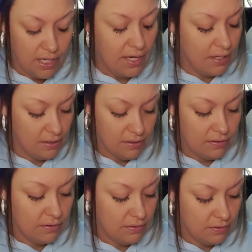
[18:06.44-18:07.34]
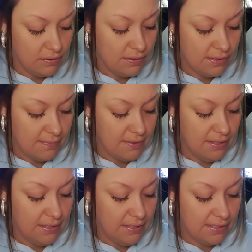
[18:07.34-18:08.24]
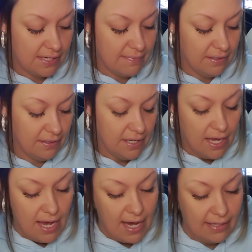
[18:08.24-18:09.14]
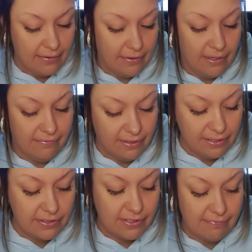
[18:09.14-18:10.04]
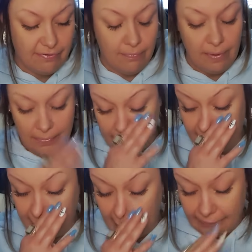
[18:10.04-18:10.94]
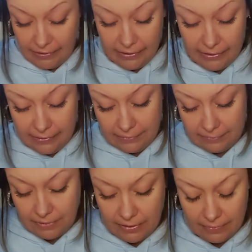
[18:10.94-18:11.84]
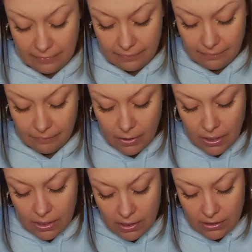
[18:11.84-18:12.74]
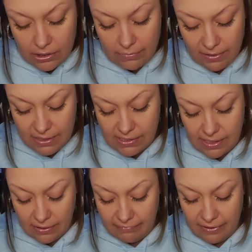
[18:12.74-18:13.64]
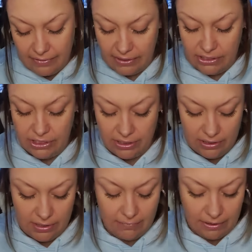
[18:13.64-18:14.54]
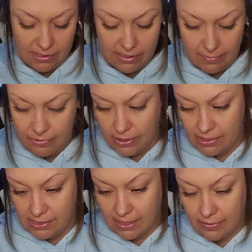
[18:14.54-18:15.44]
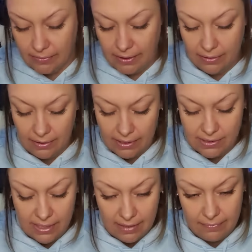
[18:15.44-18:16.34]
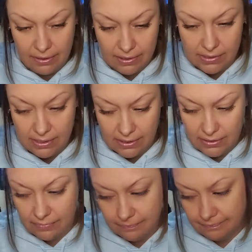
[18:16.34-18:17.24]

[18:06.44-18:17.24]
yeah, somebody is coming. I don't know. I feel like there's a few people involved here. I don't know. Show me the solid foundation. I'm going to stop trying to psychoanalyze that because, uh,